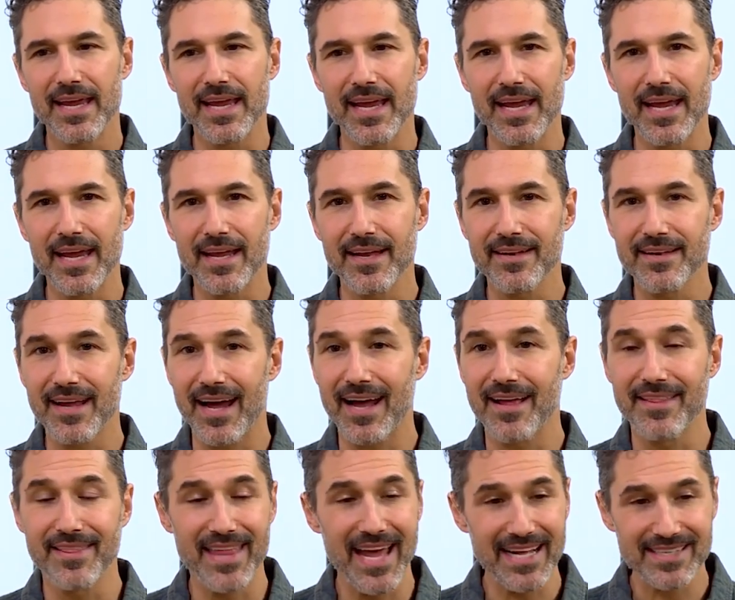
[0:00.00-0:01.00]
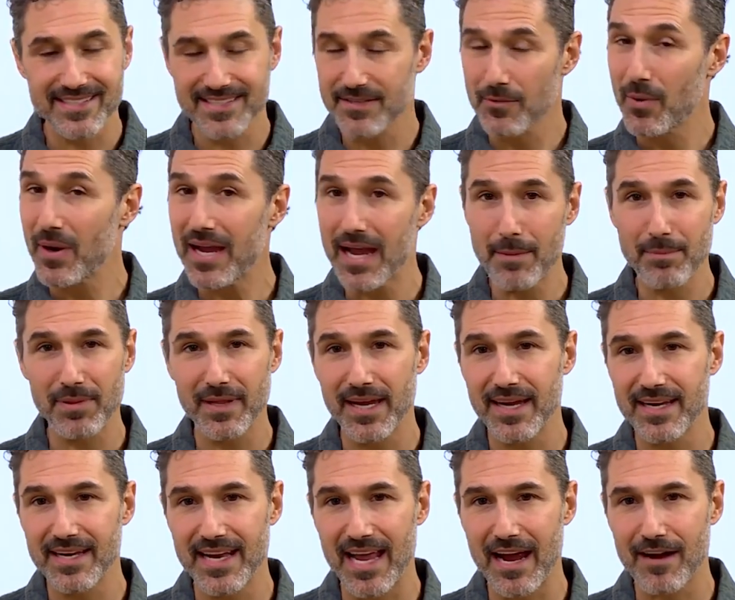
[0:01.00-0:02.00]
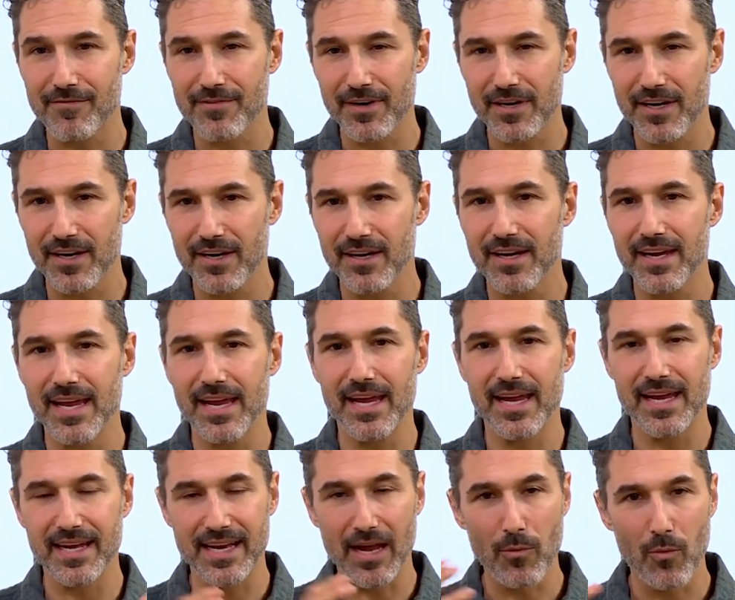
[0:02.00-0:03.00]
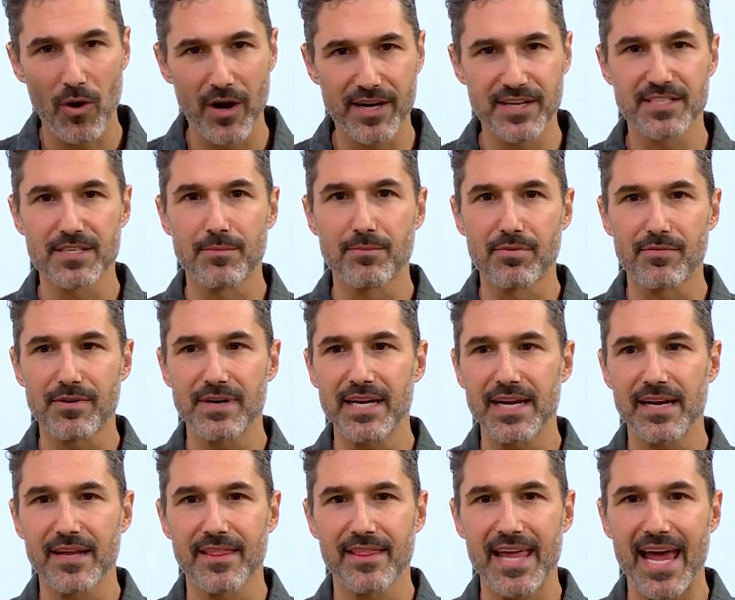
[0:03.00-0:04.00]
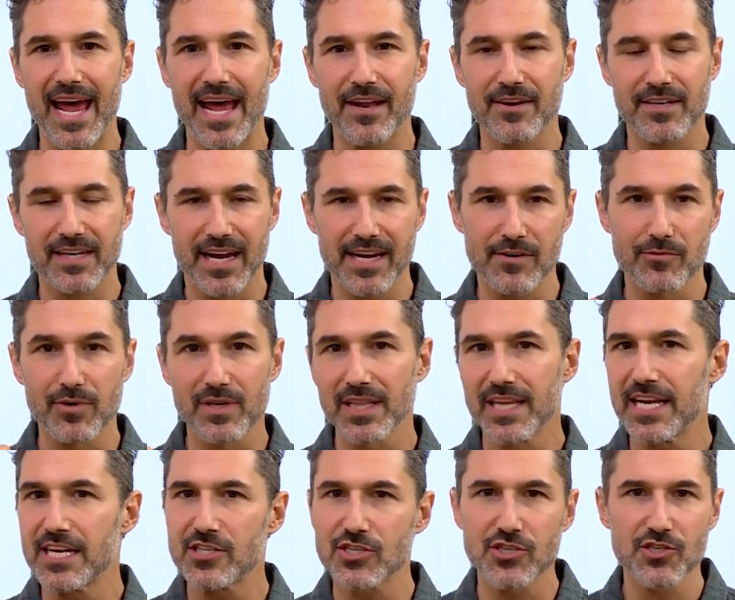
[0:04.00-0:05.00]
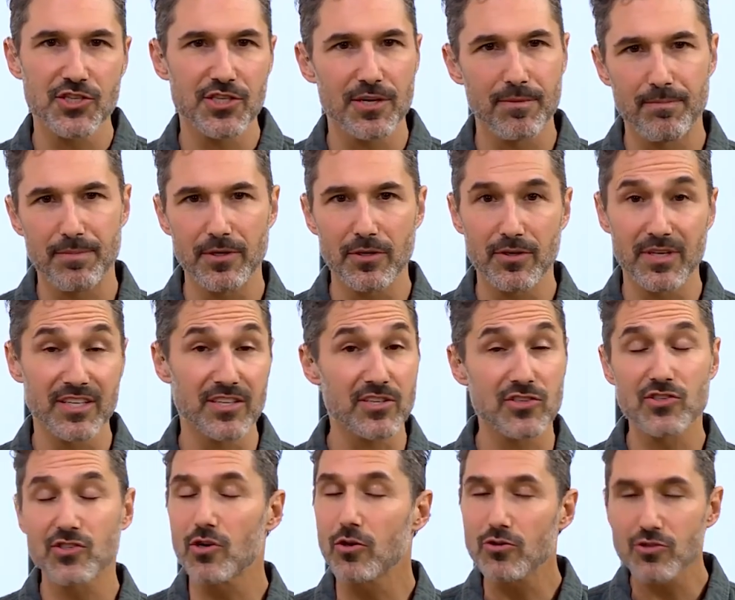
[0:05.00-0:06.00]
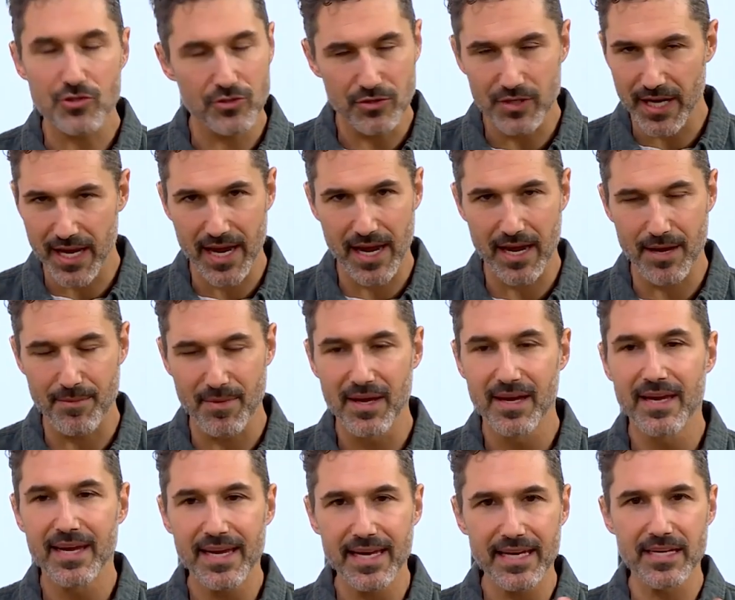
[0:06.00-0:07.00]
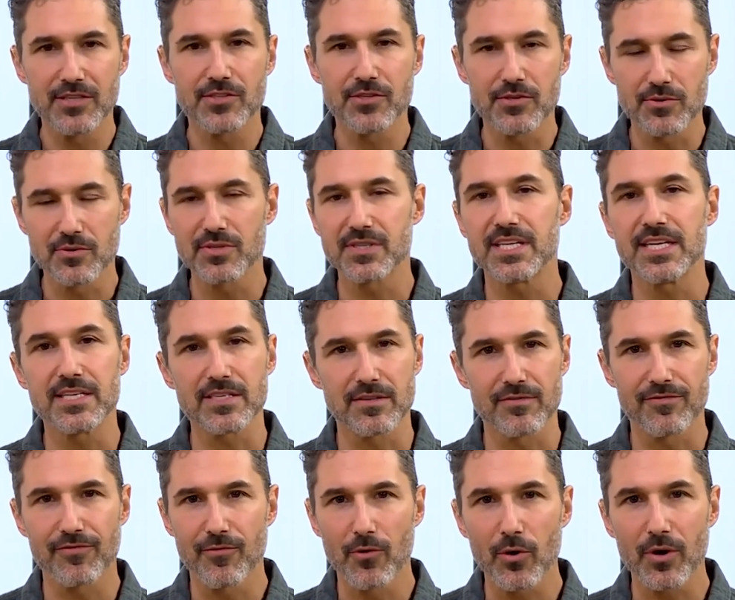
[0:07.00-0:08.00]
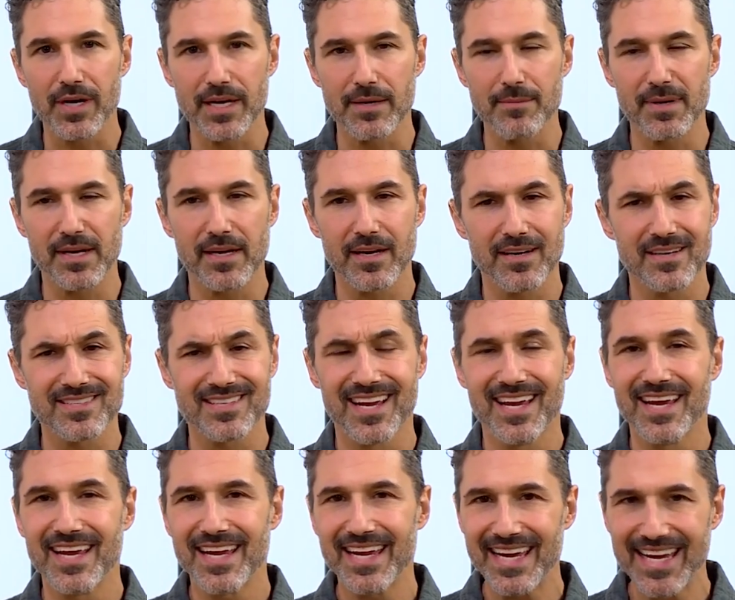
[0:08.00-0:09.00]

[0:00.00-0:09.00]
And that's the way I played in Africa. And I wanted to bring that kind of relationship building, the social game, into season 40 because